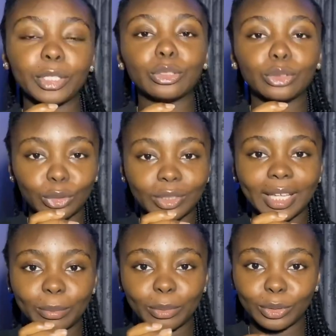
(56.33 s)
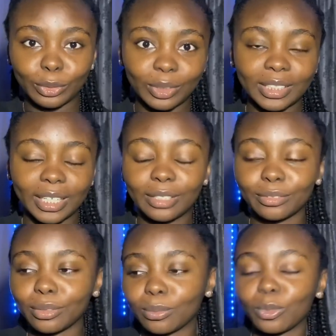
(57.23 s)
into the episodes, like
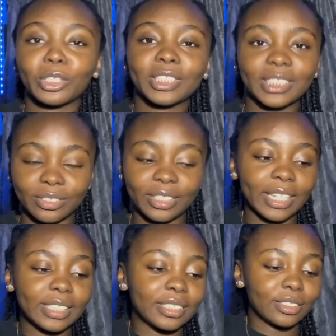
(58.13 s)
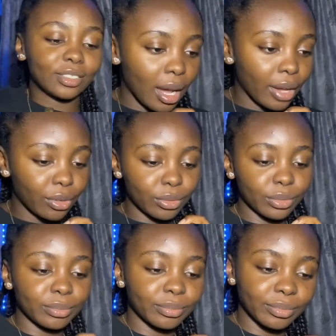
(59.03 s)
from one till the ending. I don't
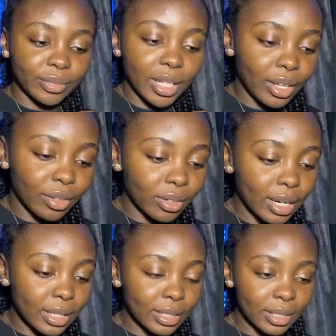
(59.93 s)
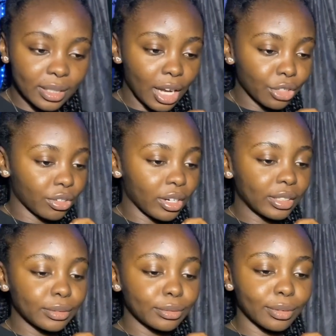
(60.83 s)
know. You guys, is the
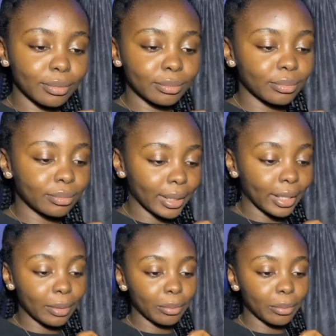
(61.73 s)
adrenaline from my A.